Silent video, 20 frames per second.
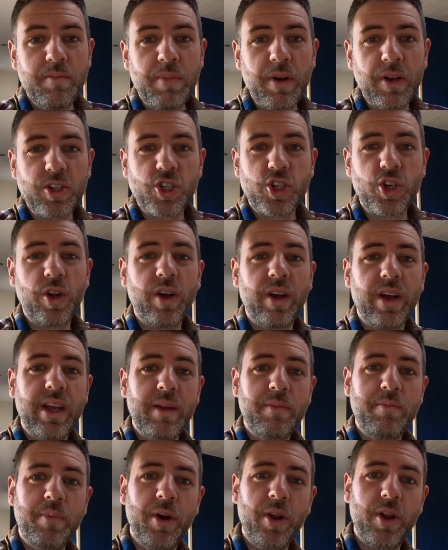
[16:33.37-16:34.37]
But should
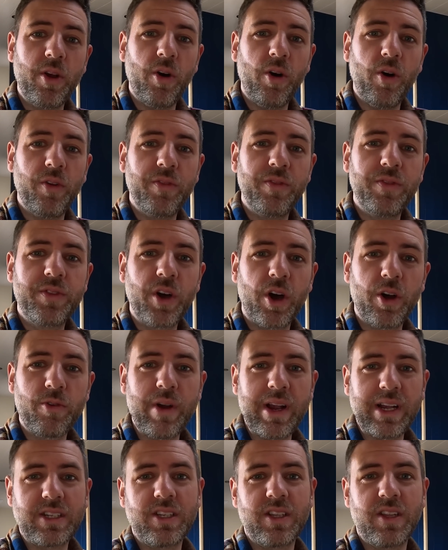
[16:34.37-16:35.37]
I put it on
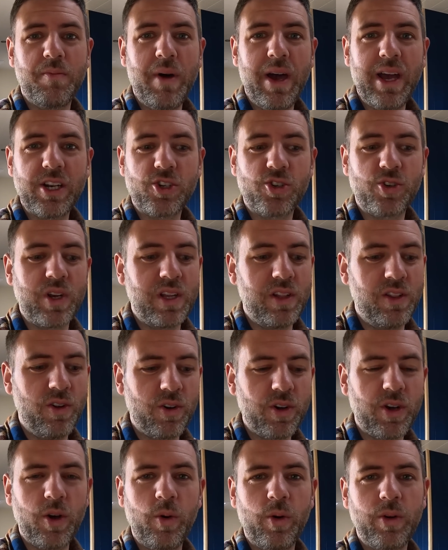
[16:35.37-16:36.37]
direct to the battery and
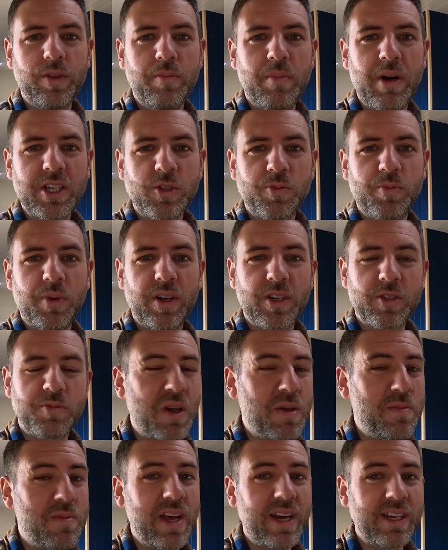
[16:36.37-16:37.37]
not go on the bus bars?
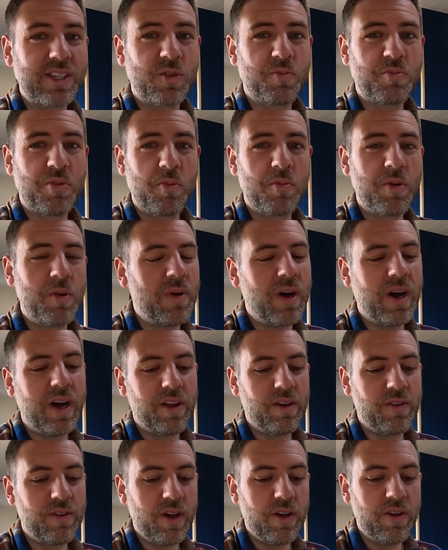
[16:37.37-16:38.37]
Maybe that's the problem,
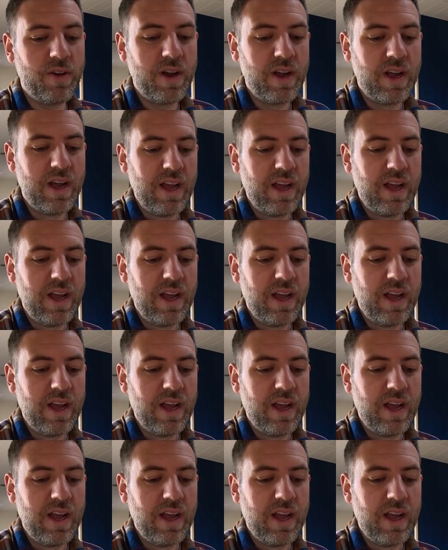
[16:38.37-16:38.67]
I don't know.